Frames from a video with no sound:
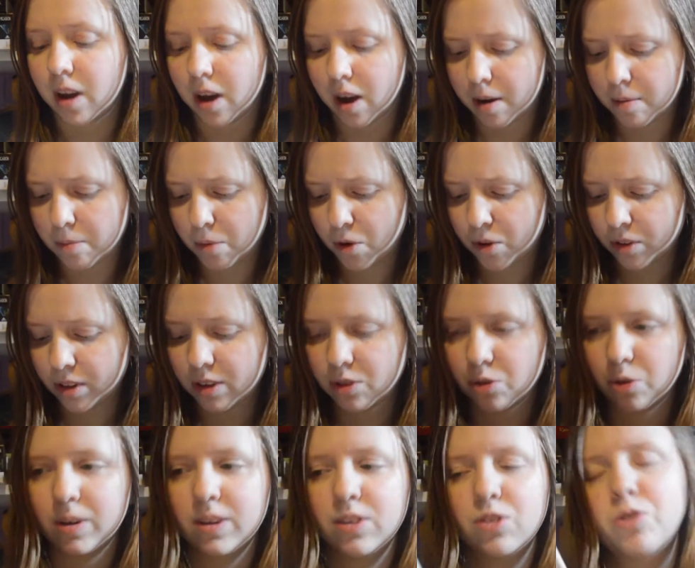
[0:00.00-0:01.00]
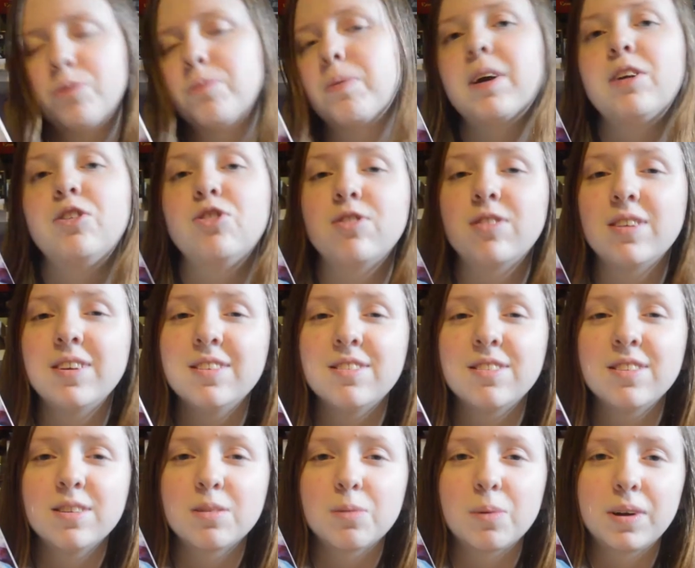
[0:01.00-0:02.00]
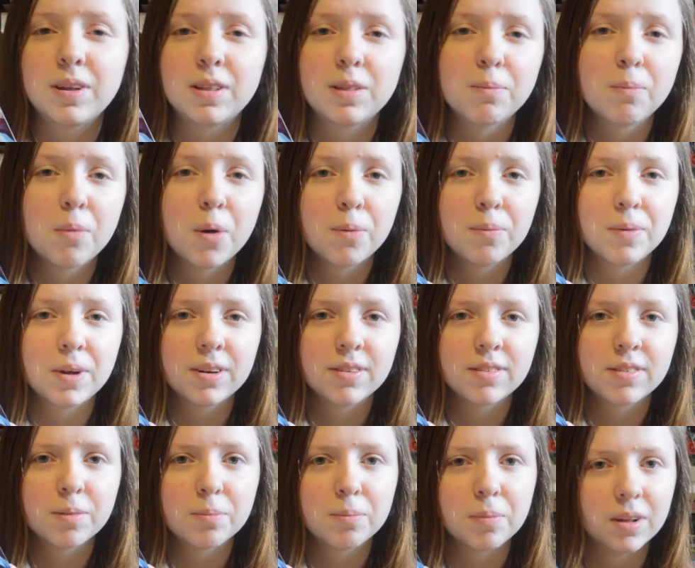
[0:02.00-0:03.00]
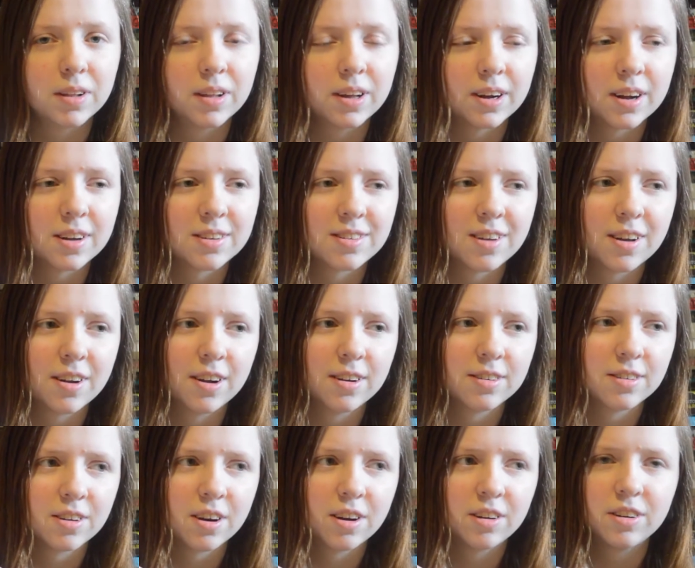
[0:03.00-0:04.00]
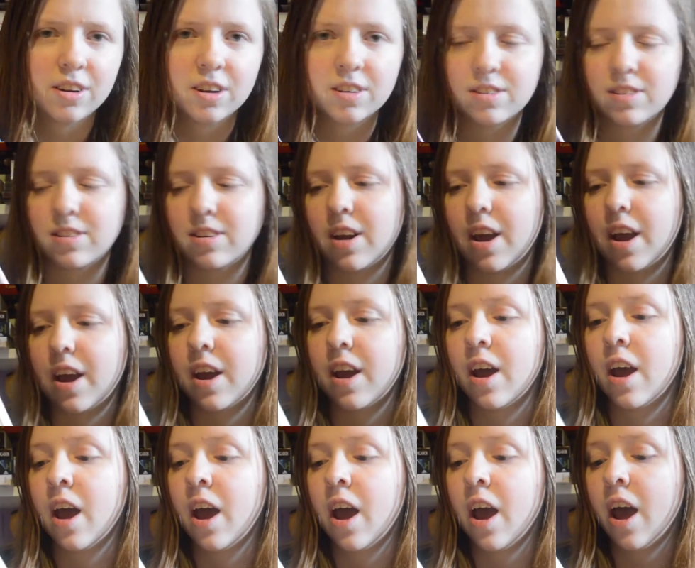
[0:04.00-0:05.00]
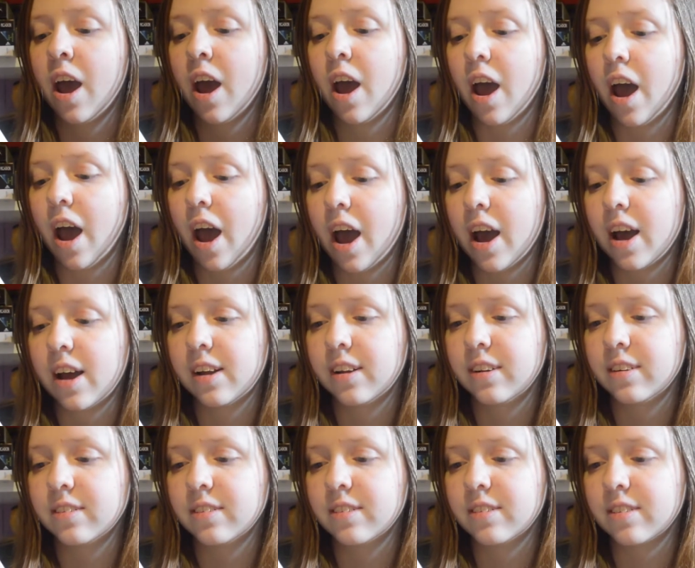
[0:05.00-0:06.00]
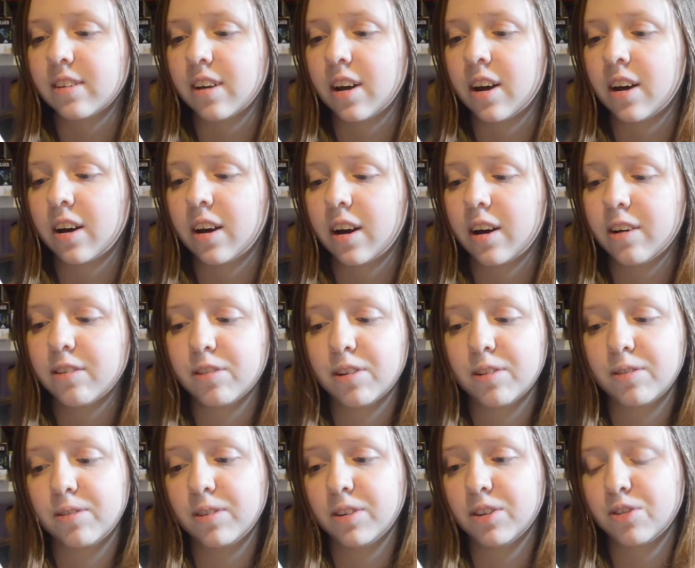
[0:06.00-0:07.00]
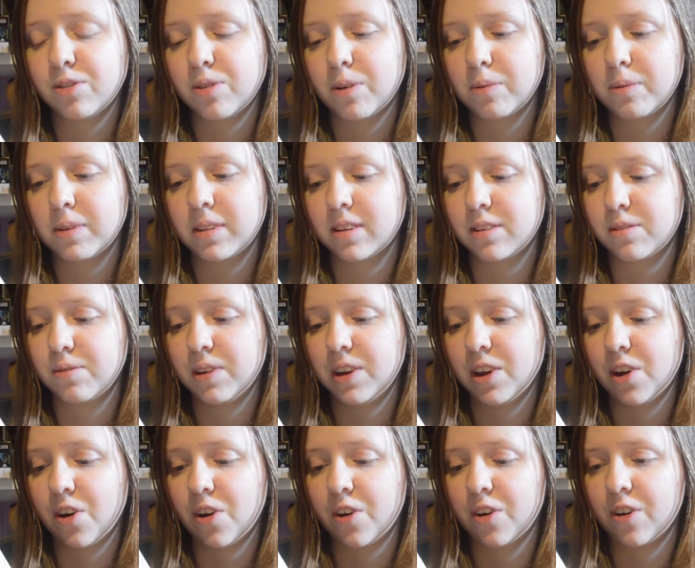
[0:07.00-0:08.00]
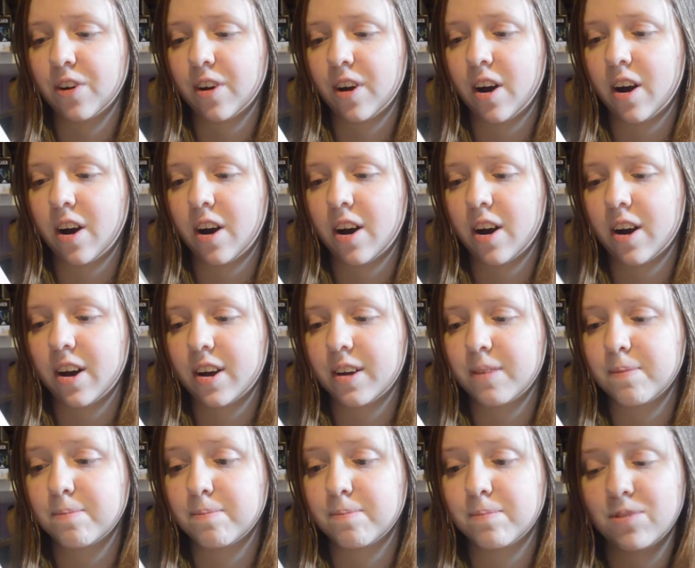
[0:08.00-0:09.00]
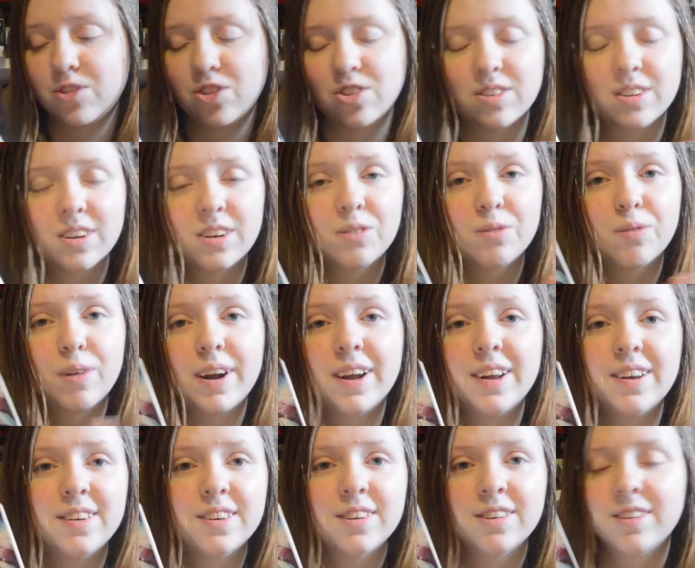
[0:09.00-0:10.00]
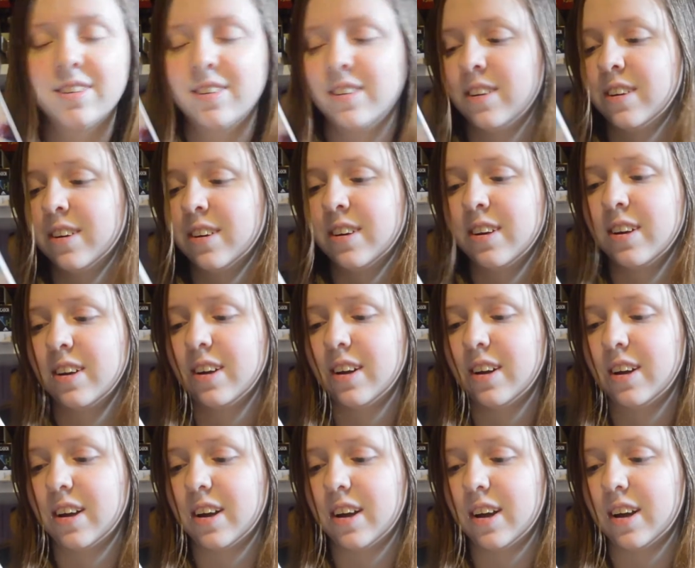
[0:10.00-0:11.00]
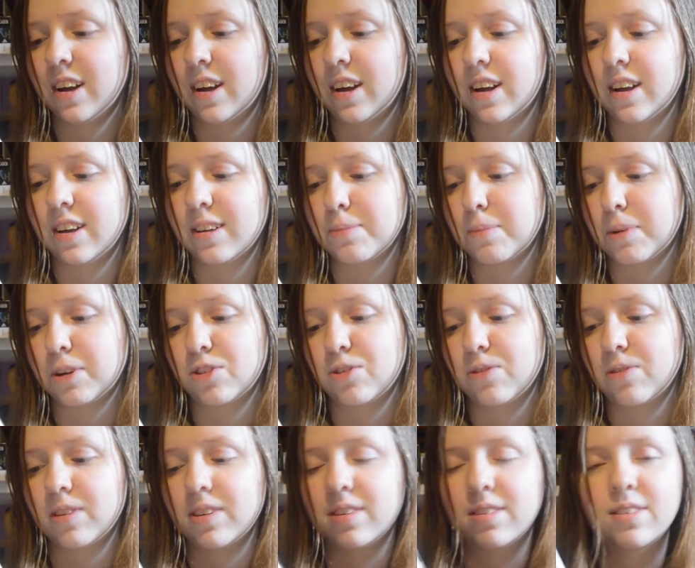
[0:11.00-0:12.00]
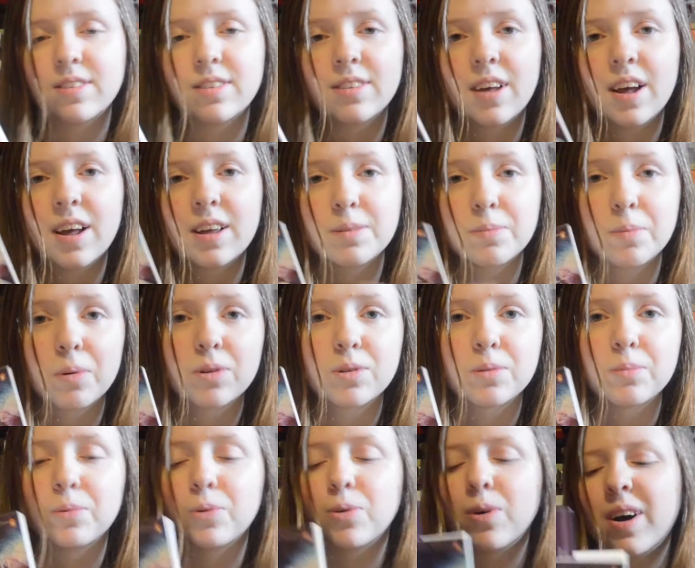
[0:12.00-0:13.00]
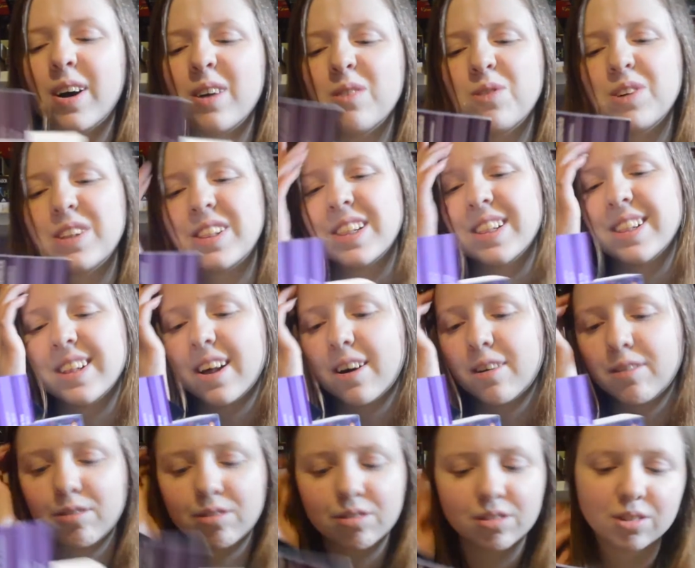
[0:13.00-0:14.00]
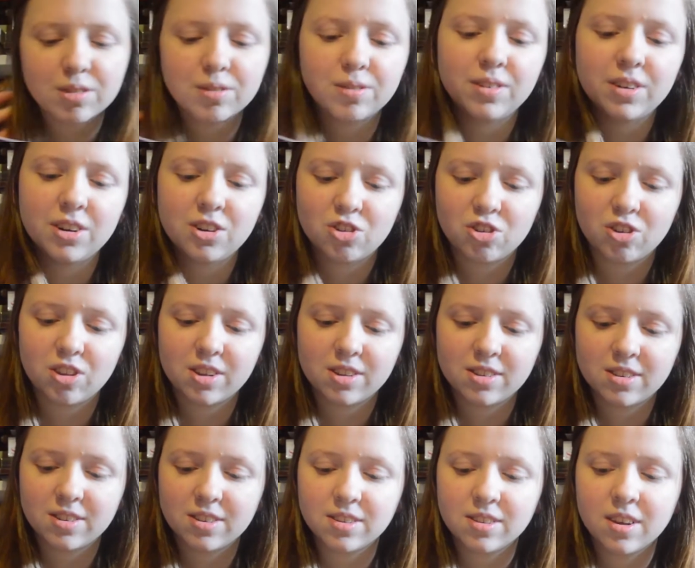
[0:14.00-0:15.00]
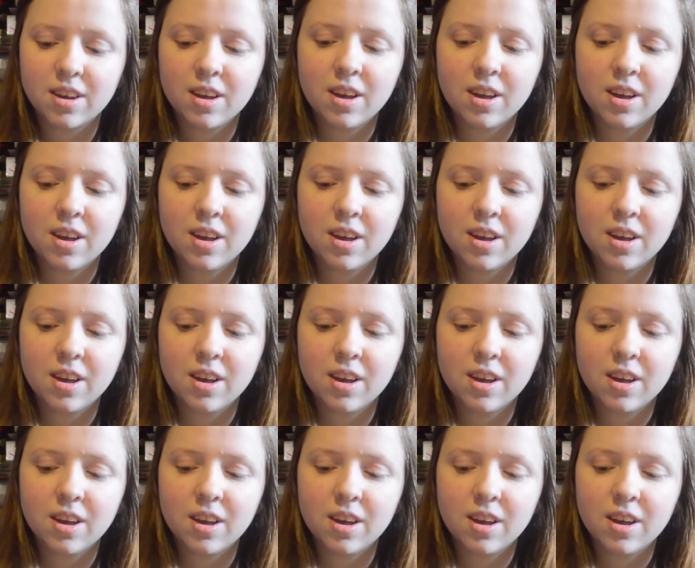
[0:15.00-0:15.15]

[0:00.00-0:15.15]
only 22 pages into this one at the moment, but like I said, I started yesterday. And after I finish filming this video, I'm just going to read as much of this as possible. I would love to finish this